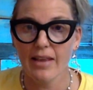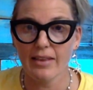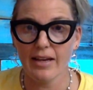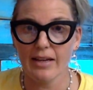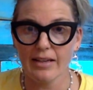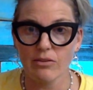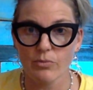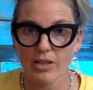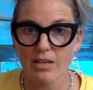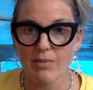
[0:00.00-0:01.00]
that can
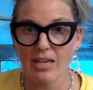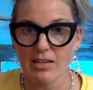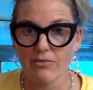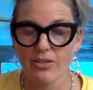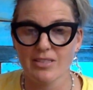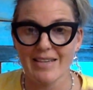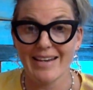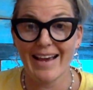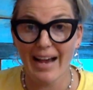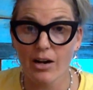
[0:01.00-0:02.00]
really make a difference
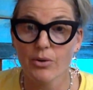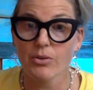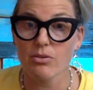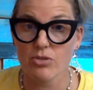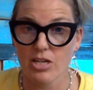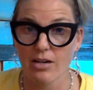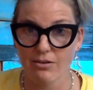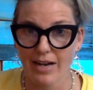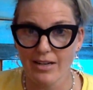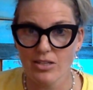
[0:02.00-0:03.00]
in how you share
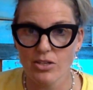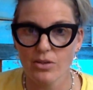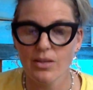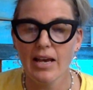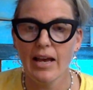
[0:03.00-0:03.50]
gratitude